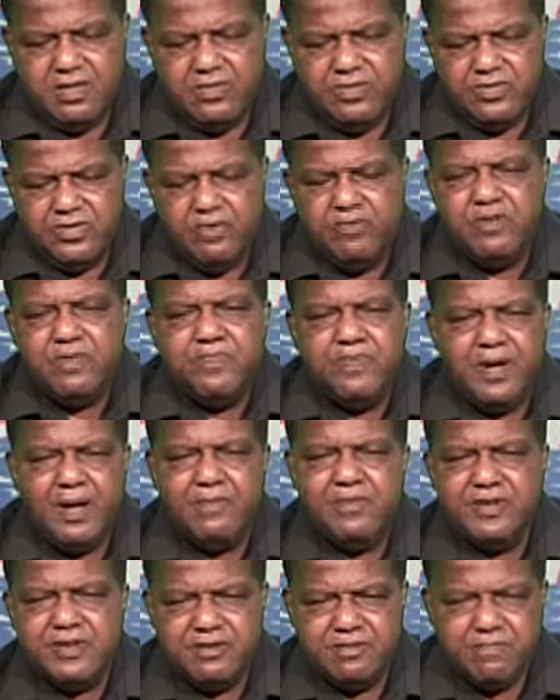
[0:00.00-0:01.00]
The
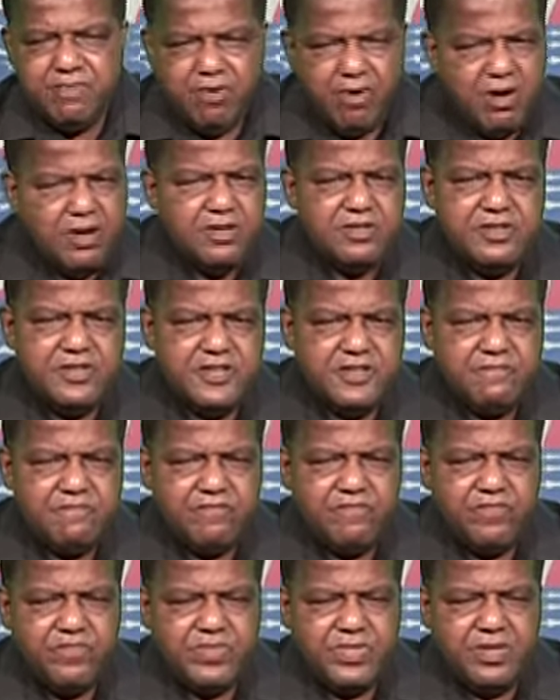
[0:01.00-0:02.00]
Republican Party
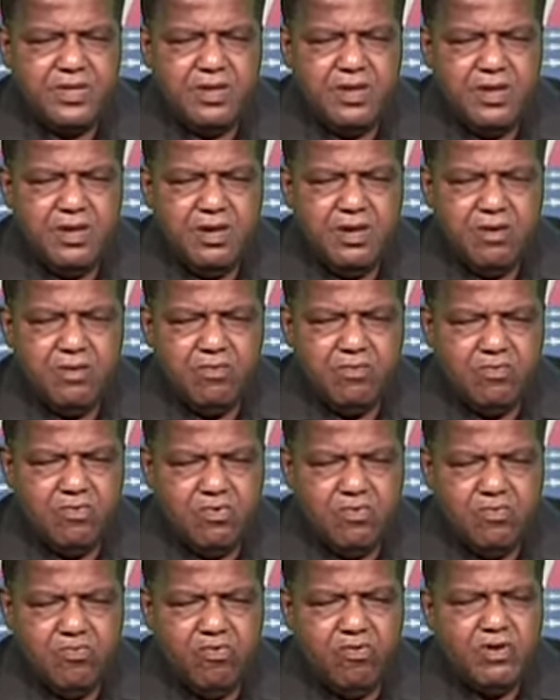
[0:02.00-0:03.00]

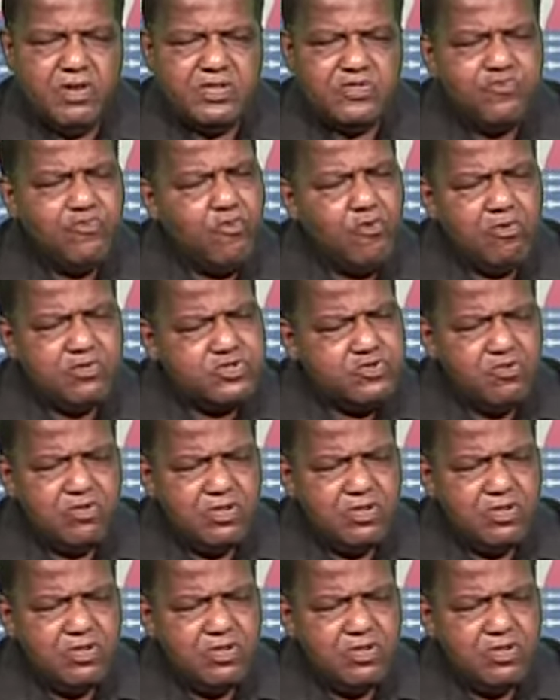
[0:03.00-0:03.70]
was, to a